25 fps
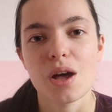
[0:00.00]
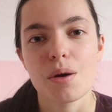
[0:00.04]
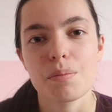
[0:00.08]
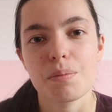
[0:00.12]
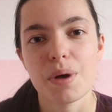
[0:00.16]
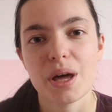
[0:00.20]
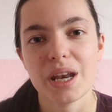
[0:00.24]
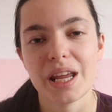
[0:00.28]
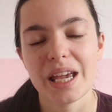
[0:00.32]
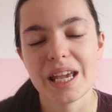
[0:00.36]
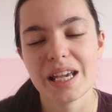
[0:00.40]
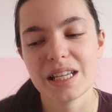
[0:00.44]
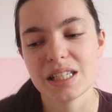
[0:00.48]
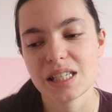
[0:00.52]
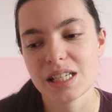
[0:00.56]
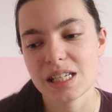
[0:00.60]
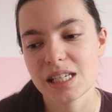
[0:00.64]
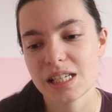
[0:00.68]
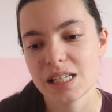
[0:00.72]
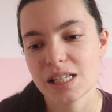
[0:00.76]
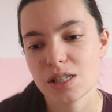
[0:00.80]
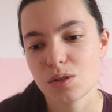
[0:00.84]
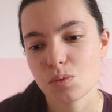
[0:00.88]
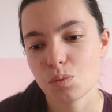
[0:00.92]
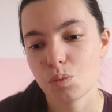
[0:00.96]
but it
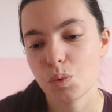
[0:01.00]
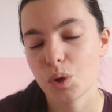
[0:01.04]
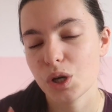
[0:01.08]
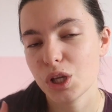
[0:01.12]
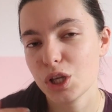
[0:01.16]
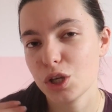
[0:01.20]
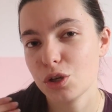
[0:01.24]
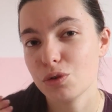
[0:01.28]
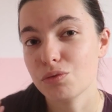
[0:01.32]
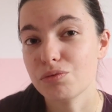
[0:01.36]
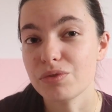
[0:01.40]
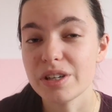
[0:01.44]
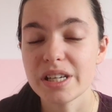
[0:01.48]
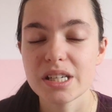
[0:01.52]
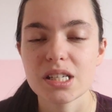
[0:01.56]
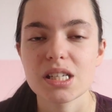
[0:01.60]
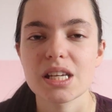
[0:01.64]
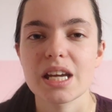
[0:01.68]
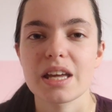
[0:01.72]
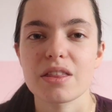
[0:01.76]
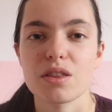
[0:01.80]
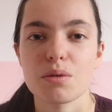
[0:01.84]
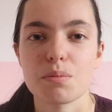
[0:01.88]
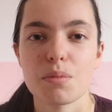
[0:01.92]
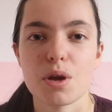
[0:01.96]
is, what are you
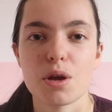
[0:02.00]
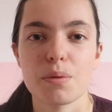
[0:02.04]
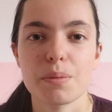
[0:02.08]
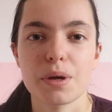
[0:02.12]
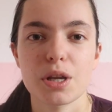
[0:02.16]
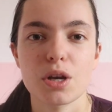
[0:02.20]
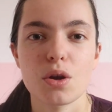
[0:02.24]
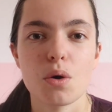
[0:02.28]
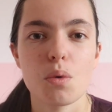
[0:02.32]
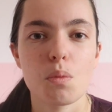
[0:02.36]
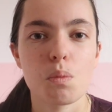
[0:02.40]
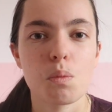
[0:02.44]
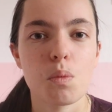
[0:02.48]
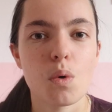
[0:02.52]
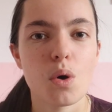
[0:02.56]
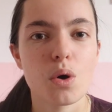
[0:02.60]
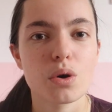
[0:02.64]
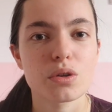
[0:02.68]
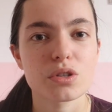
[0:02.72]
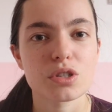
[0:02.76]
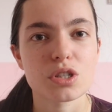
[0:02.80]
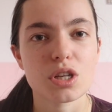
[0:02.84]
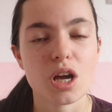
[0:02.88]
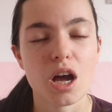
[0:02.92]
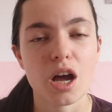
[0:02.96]
reading at the moment?
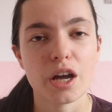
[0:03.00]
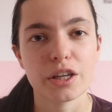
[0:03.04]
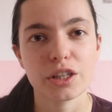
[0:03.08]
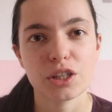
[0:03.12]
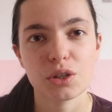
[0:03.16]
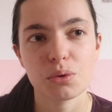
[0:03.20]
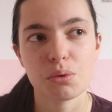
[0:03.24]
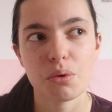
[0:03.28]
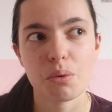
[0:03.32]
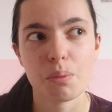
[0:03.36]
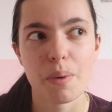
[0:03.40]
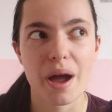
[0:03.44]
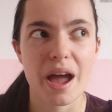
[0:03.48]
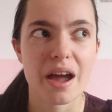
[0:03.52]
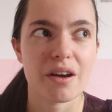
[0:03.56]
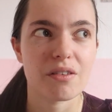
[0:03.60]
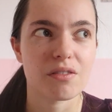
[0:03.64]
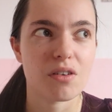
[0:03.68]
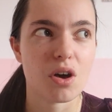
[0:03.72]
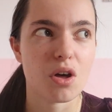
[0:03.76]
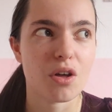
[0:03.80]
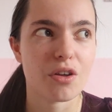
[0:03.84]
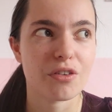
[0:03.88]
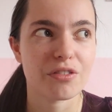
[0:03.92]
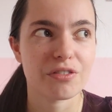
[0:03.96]
What are you aware
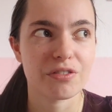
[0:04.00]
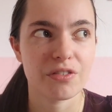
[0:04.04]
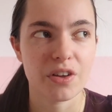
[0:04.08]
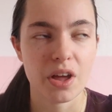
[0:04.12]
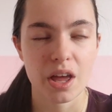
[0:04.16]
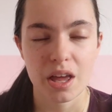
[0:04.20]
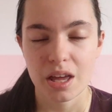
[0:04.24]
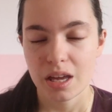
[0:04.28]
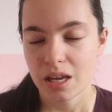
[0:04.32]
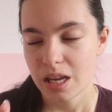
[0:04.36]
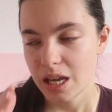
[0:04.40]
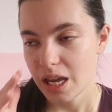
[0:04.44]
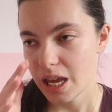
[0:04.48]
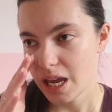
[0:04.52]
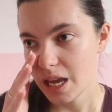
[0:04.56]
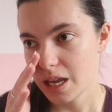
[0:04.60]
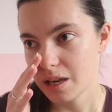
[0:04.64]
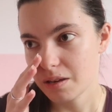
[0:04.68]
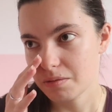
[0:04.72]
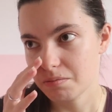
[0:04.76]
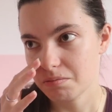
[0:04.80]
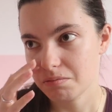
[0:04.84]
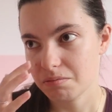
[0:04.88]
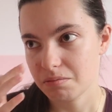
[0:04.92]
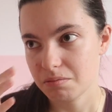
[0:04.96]
of
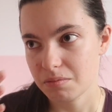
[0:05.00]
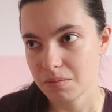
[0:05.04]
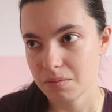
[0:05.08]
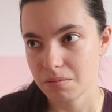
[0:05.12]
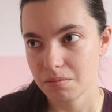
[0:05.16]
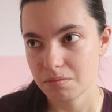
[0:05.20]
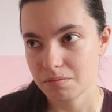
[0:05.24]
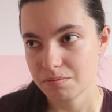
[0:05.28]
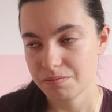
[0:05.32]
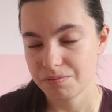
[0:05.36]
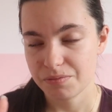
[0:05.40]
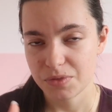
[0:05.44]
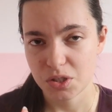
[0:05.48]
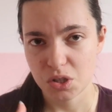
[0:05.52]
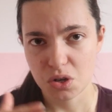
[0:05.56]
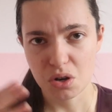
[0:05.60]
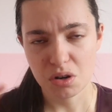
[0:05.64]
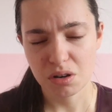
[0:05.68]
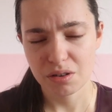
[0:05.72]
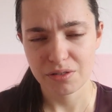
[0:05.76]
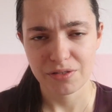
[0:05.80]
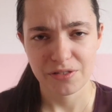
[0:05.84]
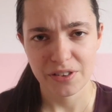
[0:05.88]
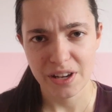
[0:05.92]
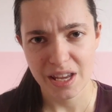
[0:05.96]
in
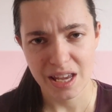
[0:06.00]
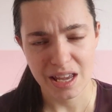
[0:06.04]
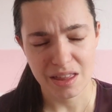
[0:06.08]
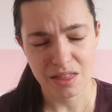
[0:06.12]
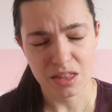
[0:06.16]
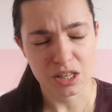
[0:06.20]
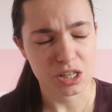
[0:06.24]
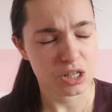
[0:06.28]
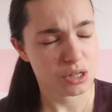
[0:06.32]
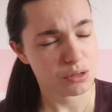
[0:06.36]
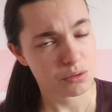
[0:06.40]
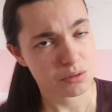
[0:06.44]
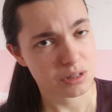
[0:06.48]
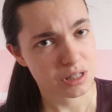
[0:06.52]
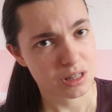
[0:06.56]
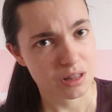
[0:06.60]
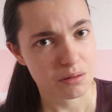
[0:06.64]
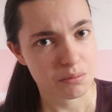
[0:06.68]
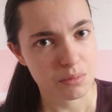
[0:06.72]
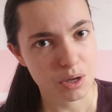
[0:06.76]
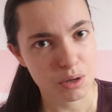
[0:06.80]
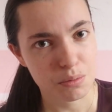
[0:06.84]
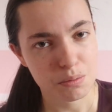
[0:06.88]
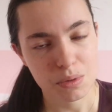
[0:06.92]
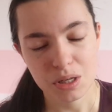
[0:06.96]
geography in the news at the
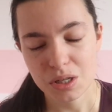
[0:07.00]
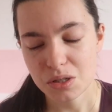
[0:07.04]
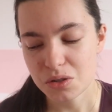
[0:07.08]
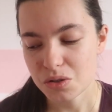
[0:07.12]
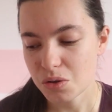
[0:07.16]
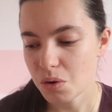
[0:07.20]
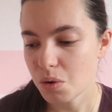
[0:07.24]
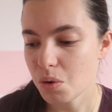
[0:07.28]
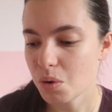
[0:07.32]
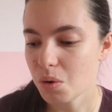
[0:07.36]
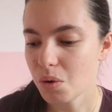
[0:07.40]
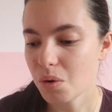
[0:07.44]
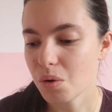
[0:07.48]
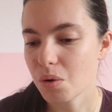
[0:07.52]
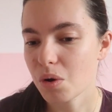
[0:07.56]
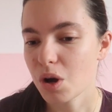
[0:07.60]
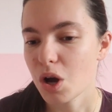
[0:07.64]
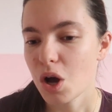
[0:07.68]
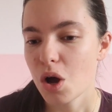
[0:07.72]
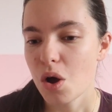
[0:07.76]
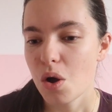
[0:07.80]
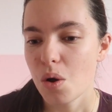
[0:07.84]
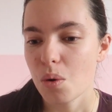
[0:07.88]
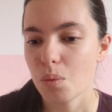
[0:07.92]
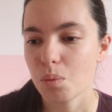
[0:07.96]
moment? Or
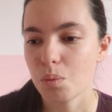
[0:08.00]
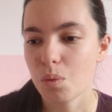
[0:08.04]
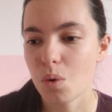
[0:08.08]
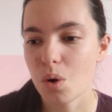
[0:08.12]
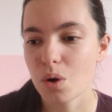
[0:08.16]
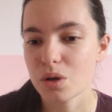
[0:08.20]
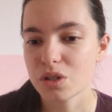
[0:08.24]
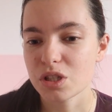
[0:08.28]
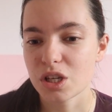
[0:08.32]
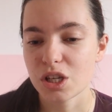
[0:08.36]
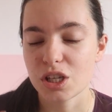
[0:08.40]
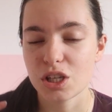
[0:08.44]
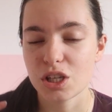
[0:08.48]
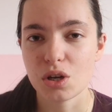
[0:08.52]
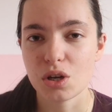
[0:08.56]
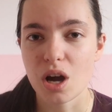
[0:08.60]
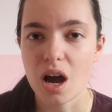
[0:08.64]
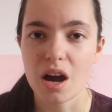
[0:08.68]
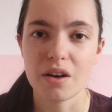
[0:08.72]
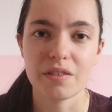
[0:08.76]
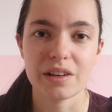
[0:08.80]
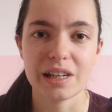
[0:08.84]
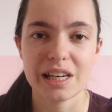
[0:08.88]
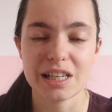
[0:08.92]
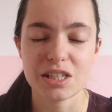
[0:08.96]
what
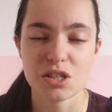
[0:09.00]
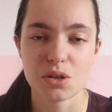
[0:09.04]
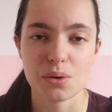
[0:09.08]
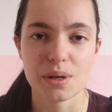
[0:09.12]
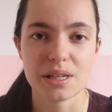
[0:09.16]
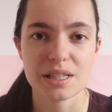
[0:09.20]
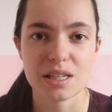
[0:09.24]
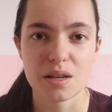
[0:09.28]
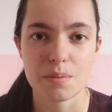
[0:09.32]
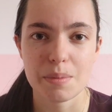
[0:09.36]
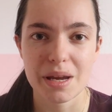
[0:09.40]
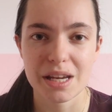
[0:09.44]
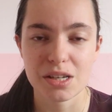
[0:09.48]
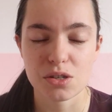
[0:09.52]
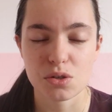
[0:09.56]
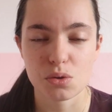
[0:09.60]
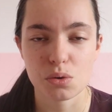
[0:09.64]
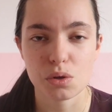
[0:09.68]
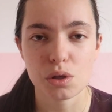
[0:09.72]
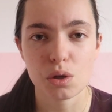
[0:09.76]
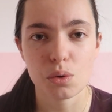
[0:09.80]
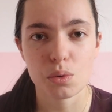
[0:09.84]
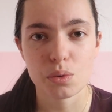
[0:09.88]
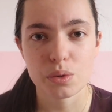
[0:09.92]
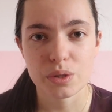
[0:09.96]
currently doing to make sure
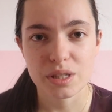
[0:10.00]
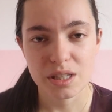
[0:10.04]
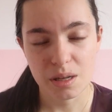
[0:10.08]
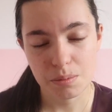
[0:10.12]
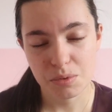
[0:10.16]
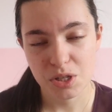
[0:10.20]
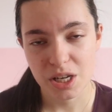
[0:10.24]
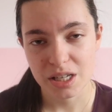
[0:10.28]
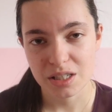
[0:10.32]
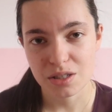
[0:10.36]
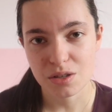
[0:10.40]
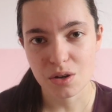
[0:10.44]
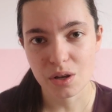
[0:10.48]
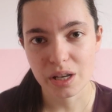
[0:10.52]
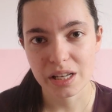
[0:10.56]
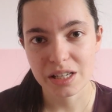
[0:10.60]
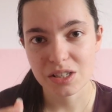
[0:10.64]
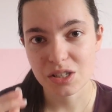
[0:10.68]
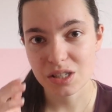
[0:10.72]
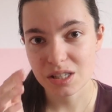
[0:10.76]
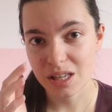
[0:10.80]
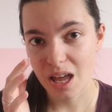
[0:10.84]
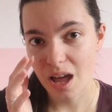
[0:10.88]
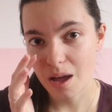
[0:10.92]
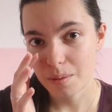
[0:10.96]
your subject
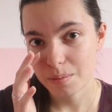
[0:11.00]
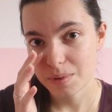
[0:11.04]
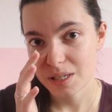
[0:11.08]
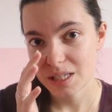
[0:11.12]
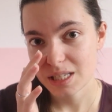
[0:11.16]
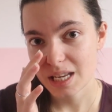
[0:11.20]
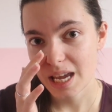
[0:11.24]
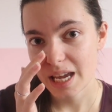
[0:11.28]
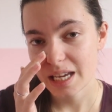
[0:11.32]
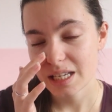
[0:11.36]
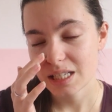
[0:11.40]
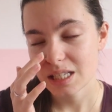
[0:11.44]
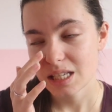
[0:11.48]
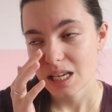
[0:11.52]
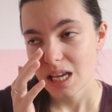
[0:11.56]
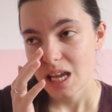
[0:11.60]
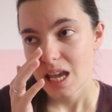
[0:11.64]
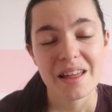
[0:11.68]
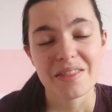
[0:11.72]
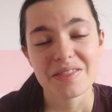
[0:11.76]
knowledge is up to date?